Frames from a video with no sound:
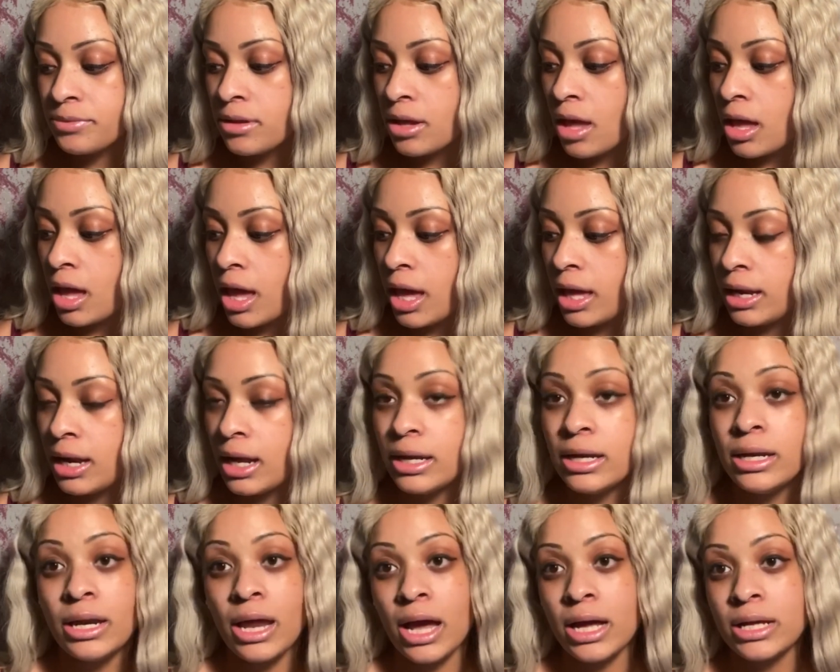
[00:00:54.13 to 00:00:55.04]
and I
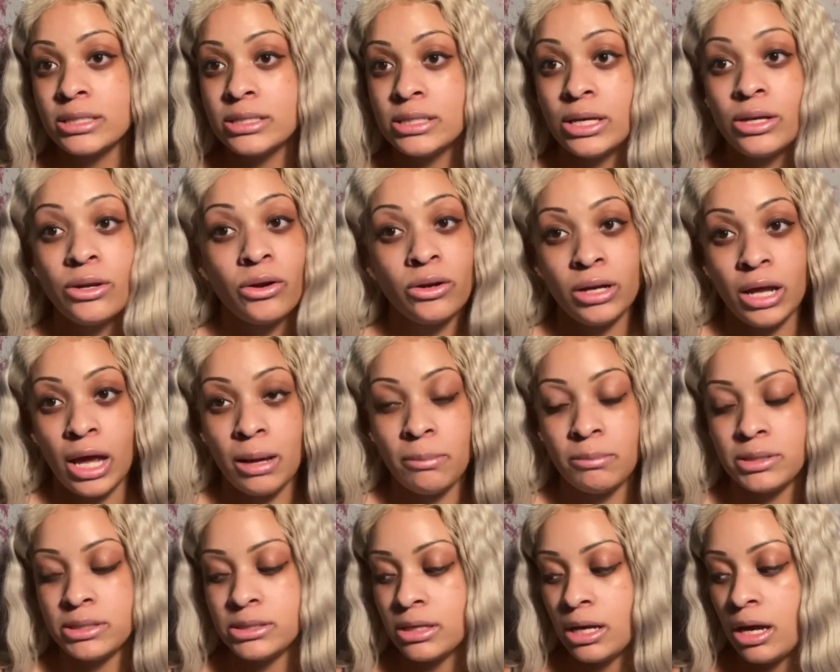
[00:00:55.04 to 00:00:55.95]
did not see it on
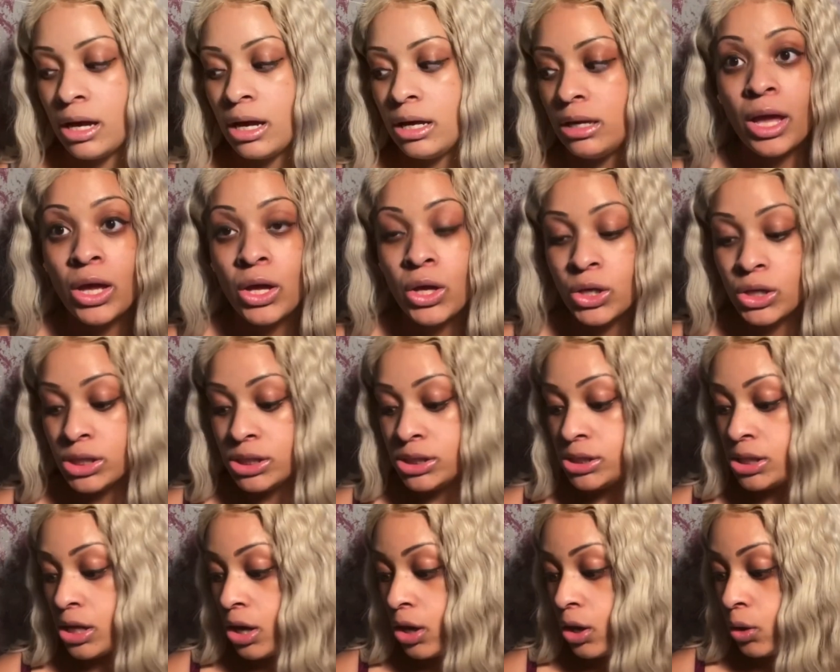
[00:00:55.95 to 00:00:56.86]
Amazon.
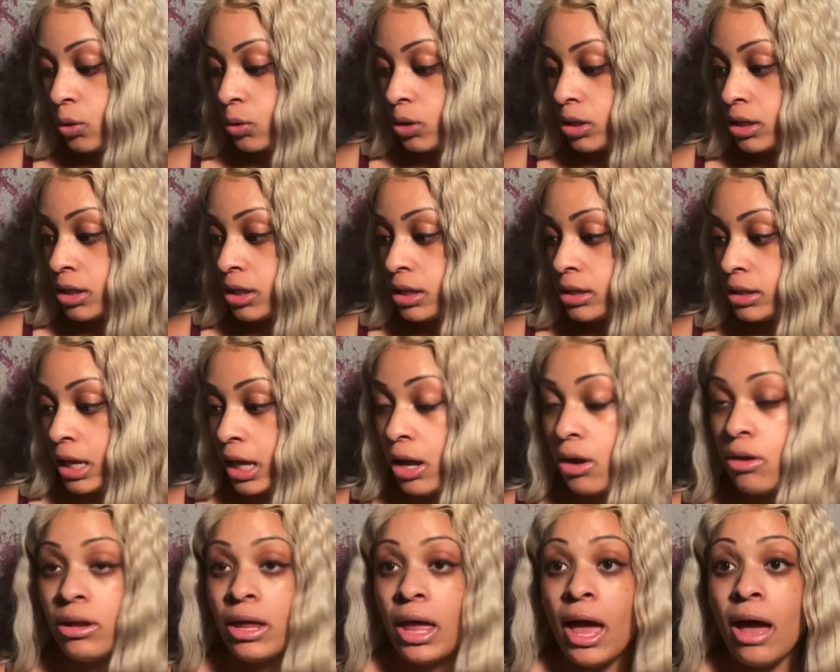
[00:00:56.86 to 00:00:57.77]
So they
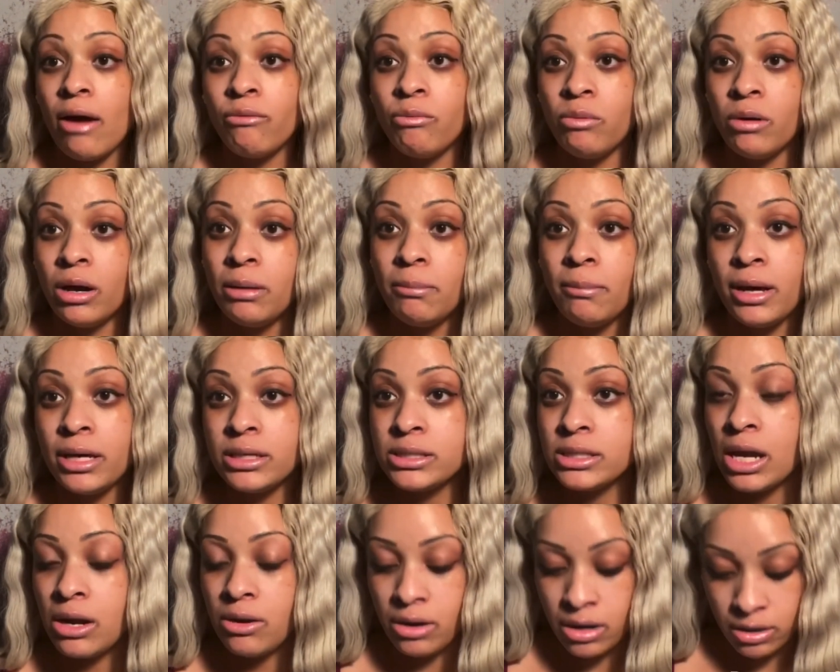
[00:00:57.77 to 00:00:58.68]
only have one
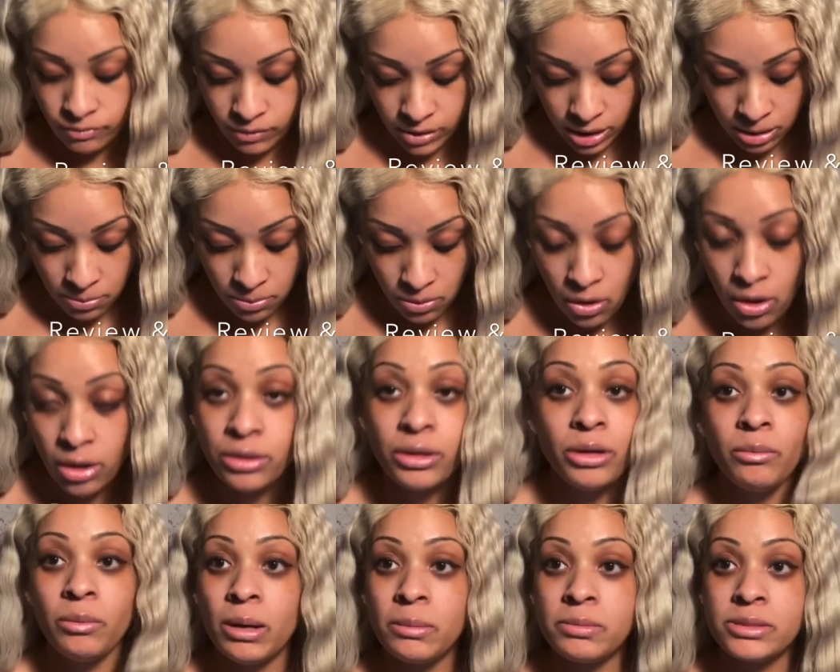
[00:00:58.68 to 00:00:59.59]
mascara available on
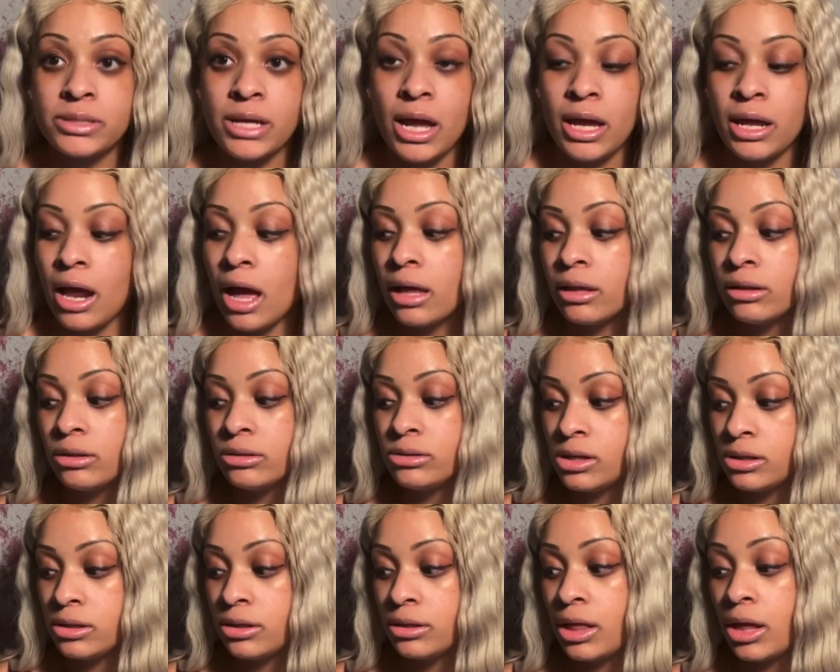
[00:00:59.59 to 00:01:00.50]
their website. I looked
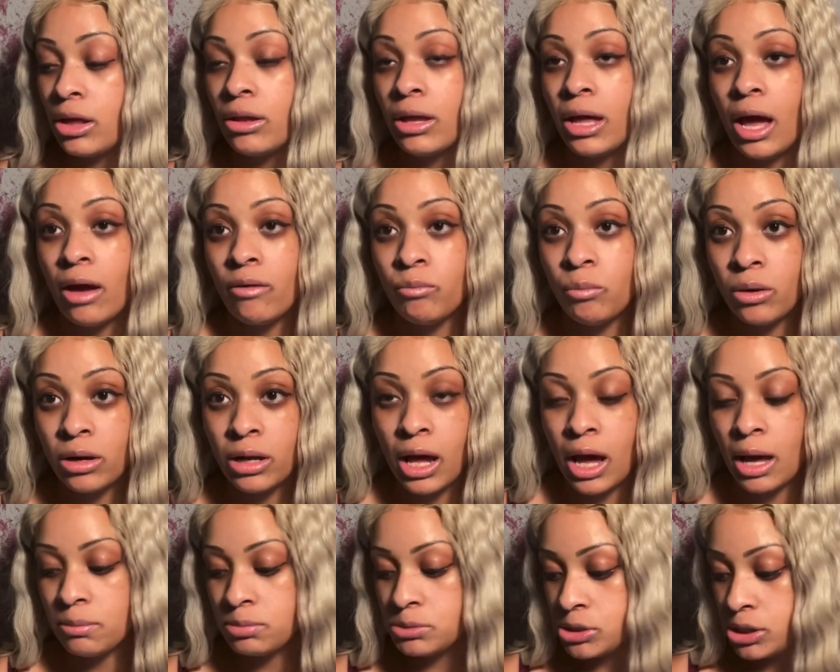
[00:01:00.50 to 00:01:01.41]
on there, they only have one
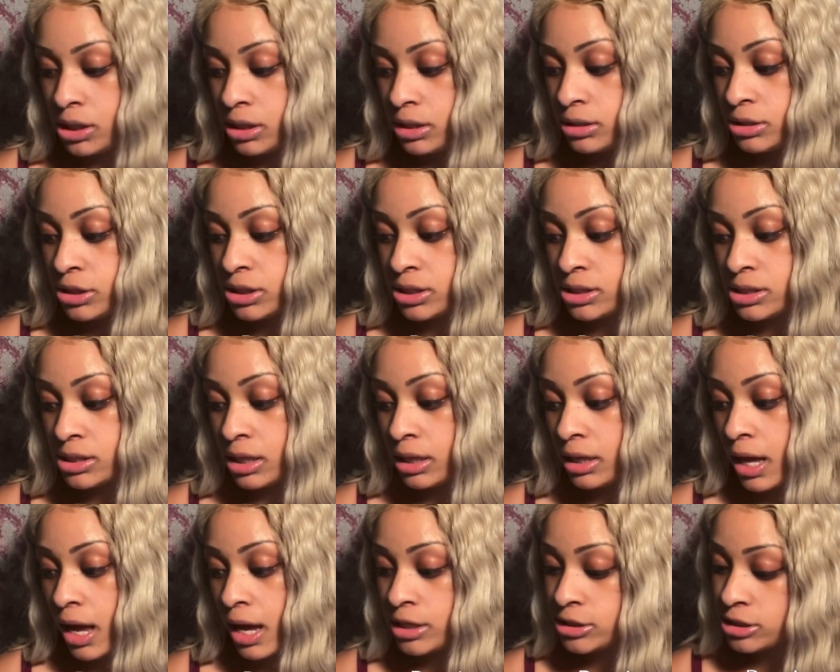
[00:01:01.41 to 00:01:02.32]
option, just the
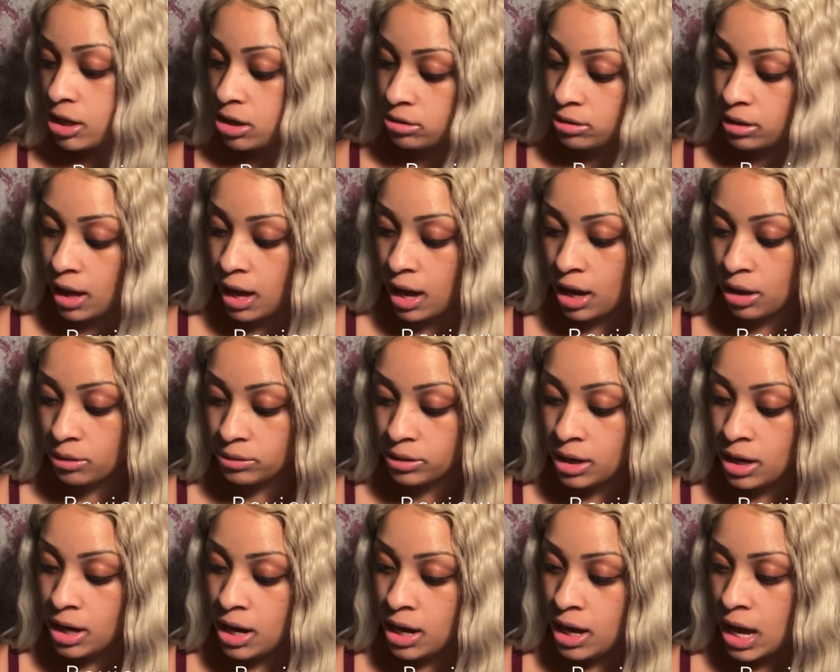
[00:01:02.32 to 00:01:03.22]
Lash Out Loud.
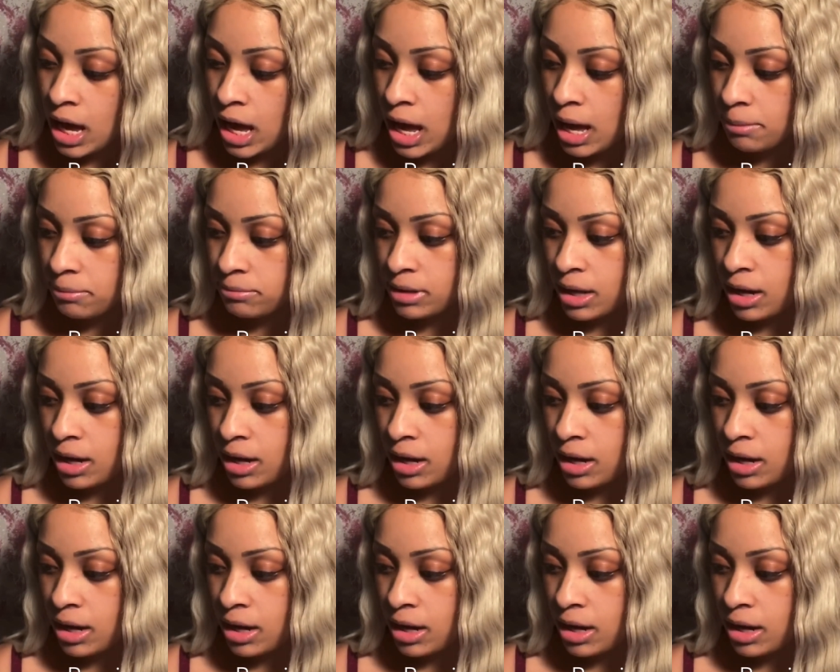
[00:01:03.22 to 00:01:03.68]
Um, they